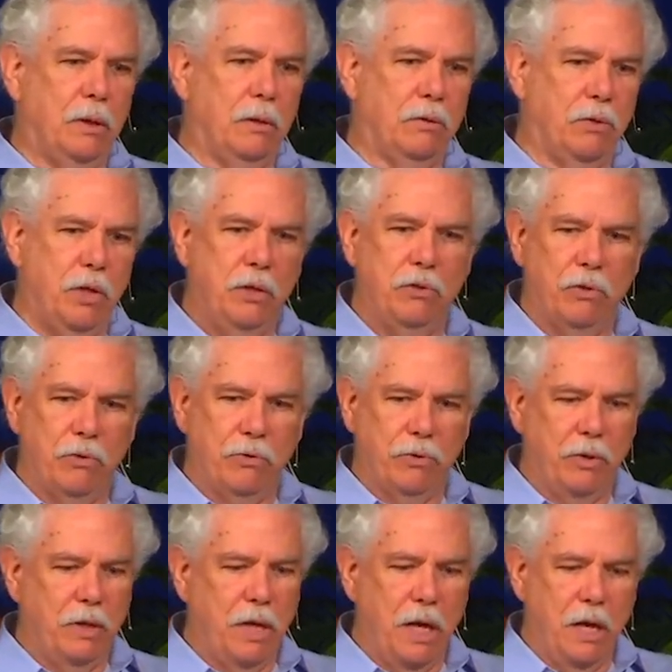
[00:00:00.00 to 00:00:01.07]
teachers
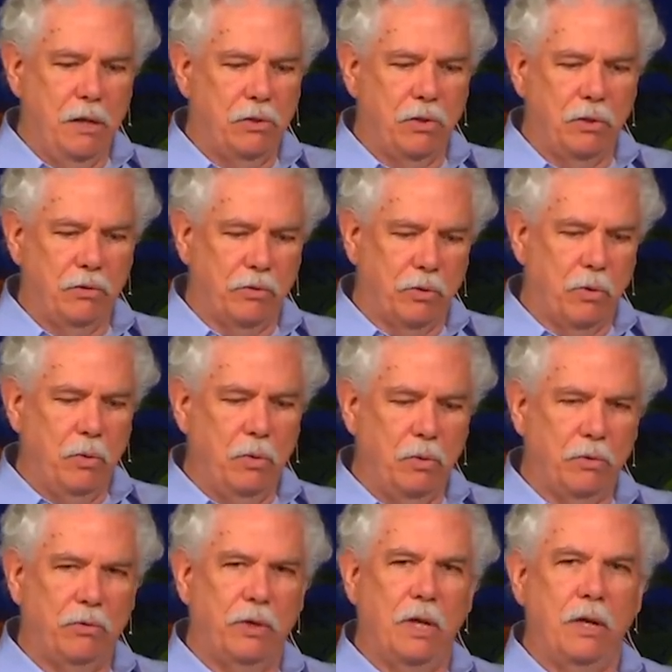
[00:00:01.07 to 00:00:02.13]
in the ancient
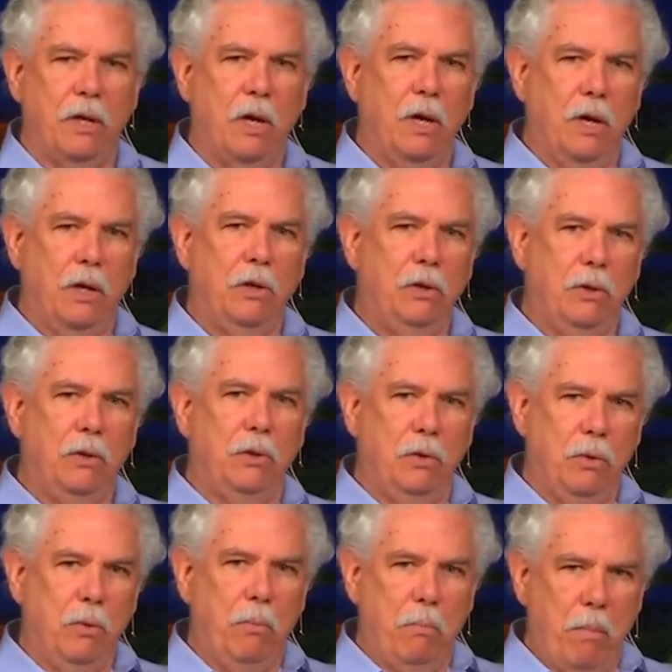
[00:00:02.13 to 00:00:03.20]
schools say
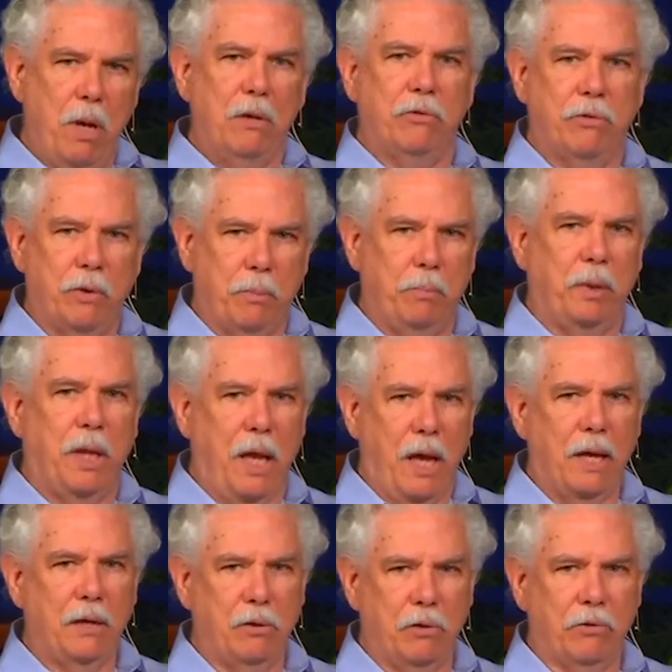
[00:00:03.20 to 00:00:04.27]
you must
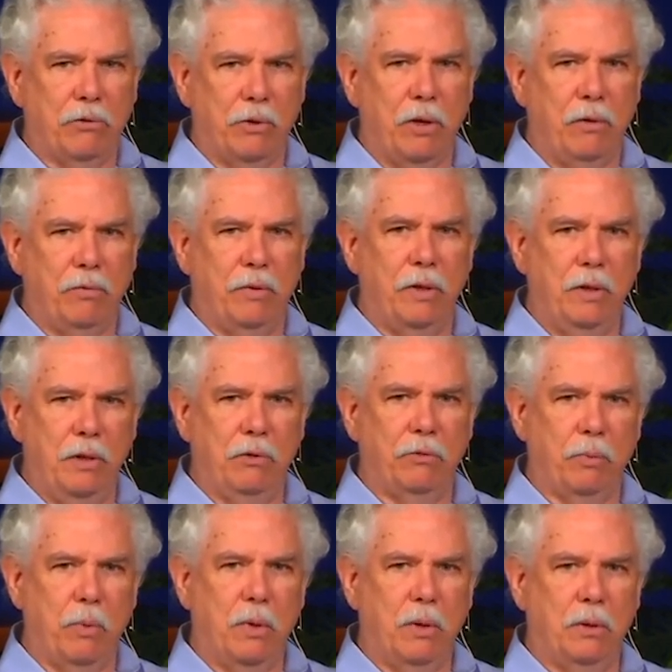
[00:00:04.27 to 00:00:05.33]
apply yourself in this
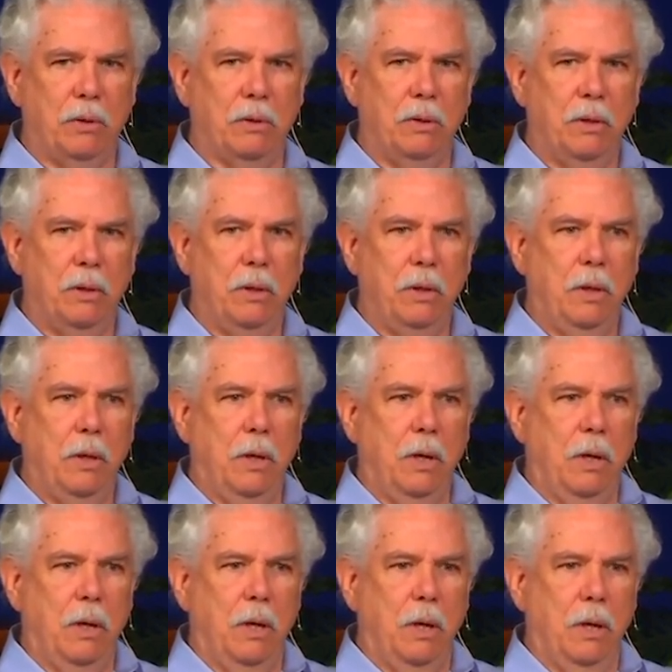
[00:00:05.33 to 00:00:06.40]
world
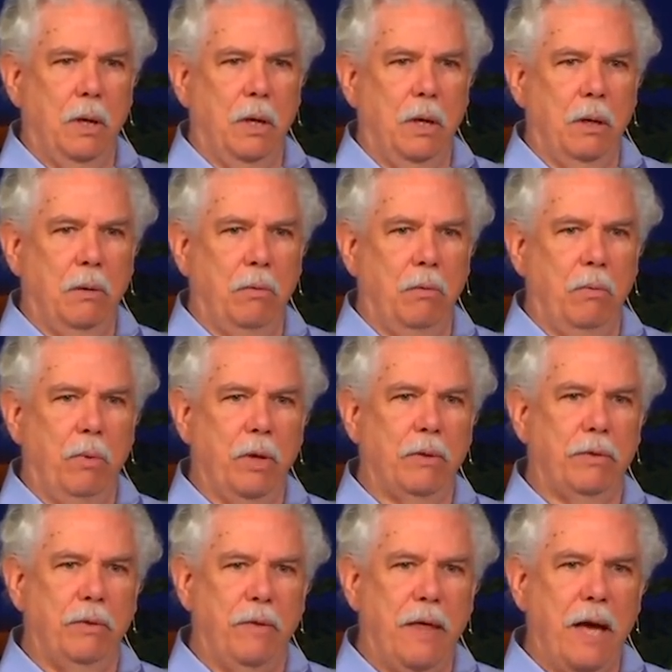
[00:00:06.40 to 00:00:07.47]

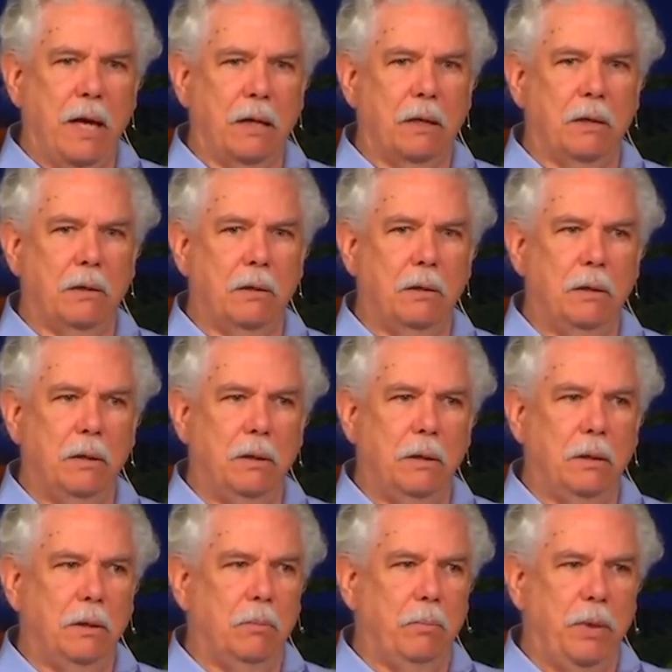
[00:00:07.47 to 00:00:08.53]
with that
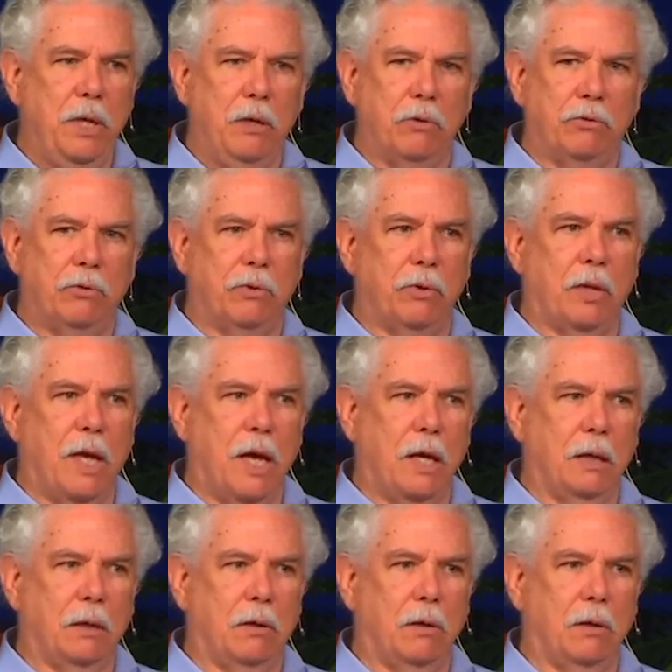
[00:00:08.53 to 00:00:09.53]
peace, that